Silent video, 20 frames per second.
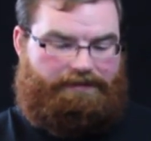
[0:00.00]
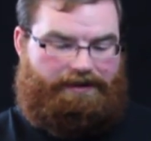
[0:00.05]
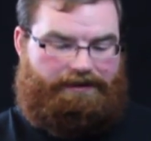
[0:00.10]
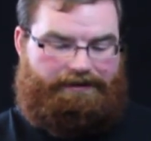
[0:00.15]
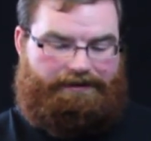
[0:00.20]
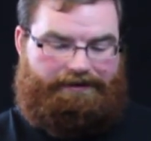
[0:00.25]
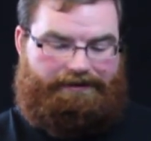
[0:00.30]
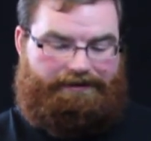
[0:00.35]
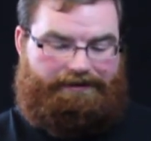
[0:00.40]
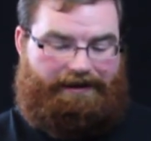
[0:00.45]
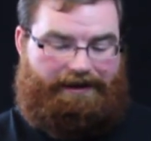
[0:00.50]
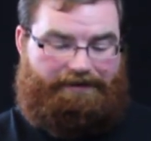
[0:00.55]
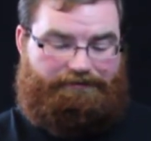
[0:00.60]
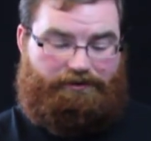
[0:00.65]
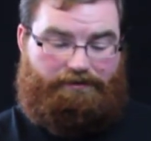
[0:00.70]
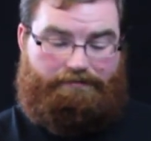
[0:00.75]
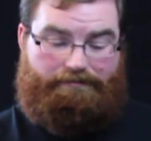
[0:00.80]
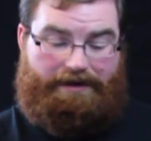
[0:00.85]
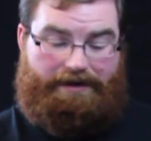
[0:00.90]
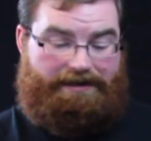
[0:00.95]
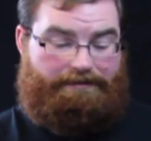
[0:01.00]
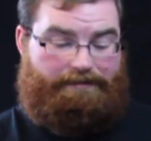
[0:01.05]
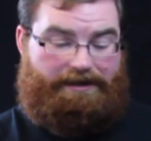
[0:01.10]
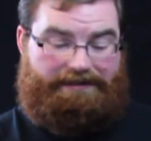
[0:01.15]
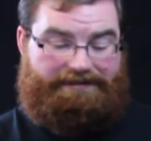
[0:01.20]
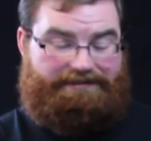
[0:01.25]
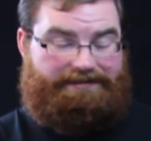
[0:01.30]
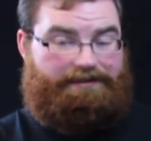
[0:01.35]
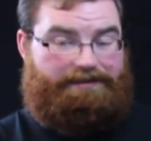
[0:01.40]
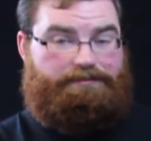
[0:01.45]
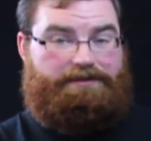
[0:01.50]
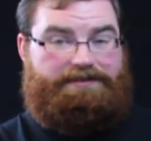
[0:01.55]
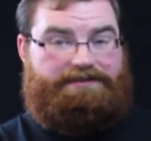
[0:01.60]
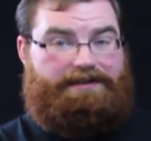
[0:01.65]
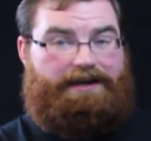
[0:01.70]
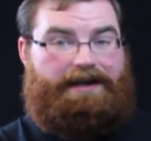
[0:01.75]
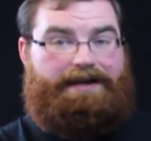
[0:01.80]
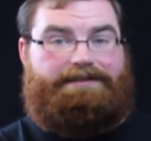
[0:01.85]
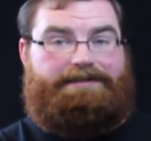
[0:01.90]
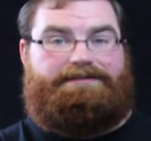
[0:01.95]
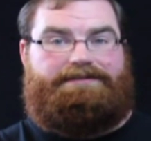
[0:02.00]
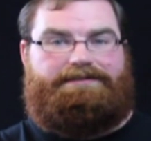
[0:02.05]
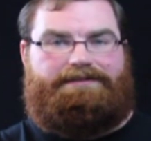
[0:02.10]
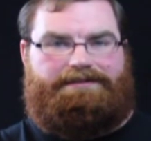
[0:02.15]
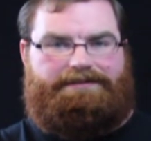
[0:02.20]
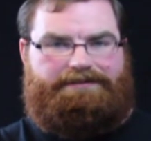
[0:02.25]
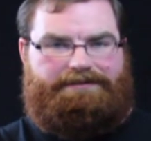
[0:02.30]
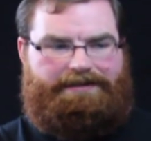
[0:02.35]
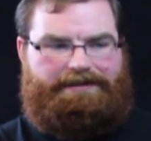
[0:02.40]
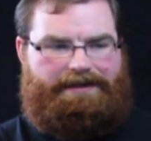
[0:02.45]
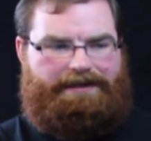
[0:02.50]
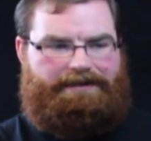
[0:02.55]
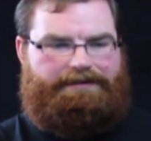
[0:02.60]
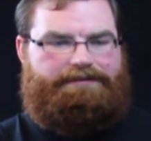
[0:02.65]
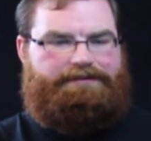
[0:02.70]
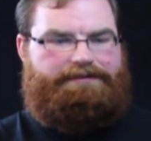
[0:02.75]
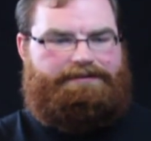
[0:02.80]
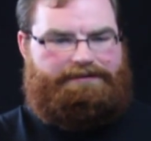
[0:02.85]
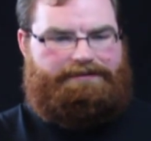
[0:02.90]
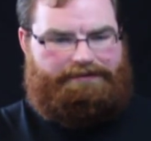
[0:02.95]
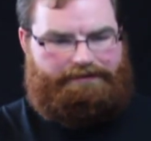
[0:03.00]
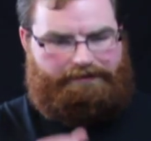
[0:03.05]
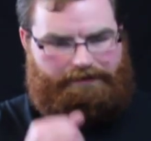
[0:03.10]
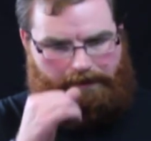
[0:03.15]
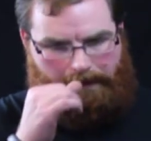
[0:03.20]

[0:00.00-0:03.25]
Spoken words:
After many sleepless nights, and